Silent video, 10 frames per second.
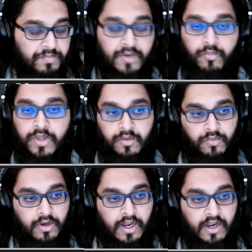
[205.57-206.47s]
but we
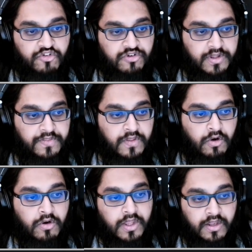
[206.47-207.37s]
were actually the
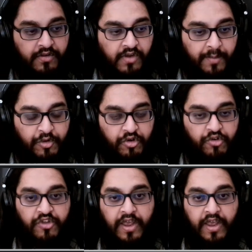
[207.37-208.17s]
early adopters